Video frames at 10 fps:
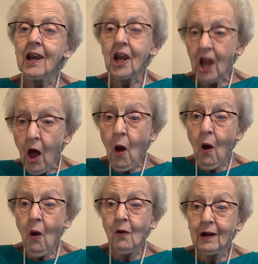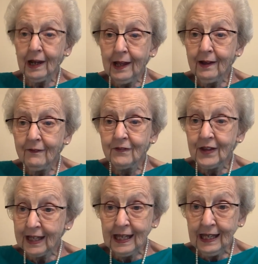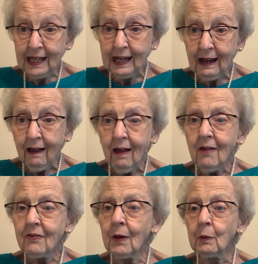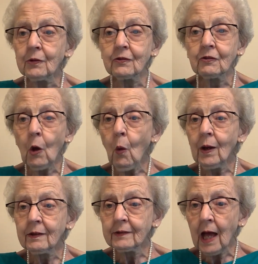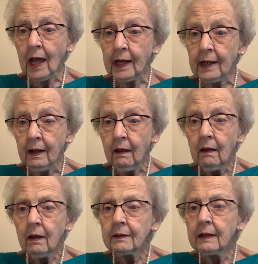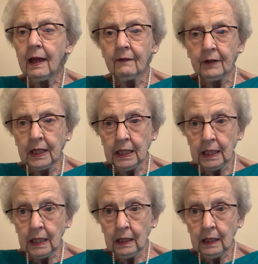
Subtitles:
Long live the king! They were so excited to have a king.